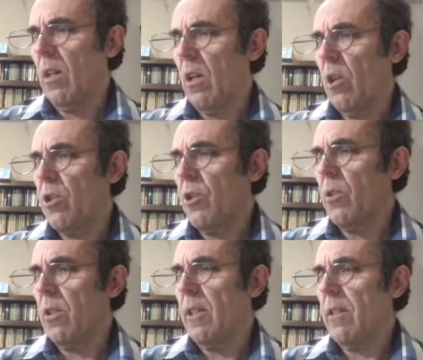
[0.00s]
large
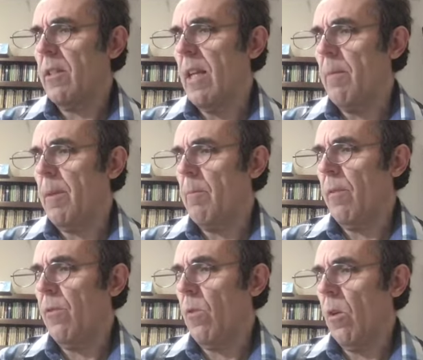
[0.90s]
nucleus had been
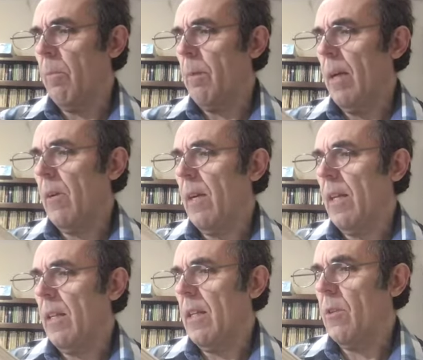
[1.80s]
before,
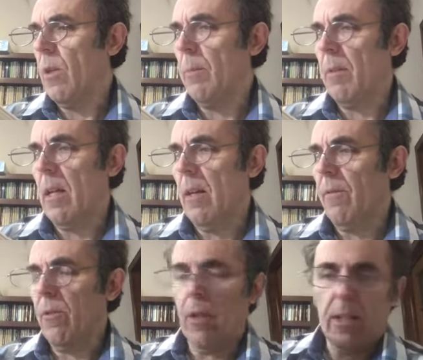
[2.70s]
barium and
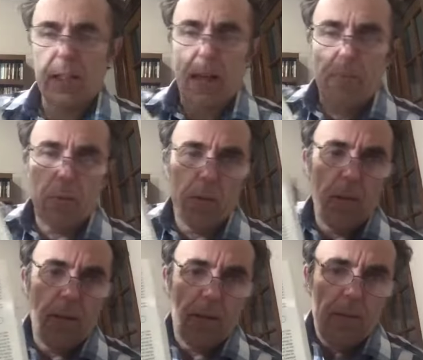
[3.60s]
krypton, for example.
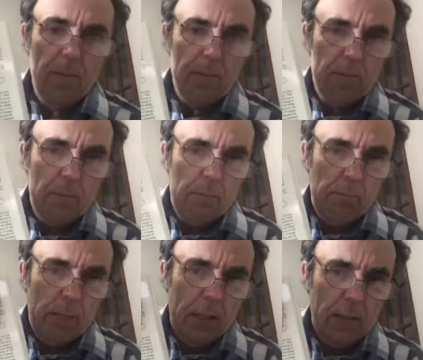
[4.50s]

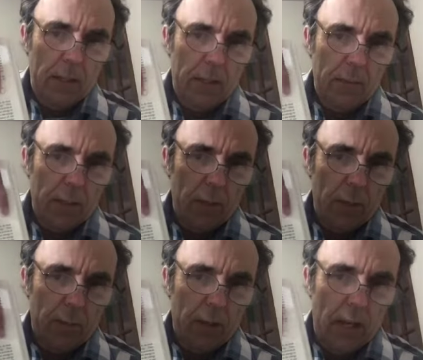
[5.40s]
Barium and
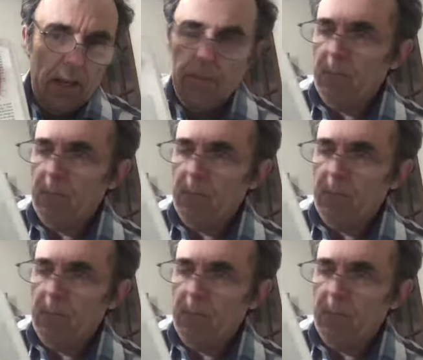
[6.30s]
krypton.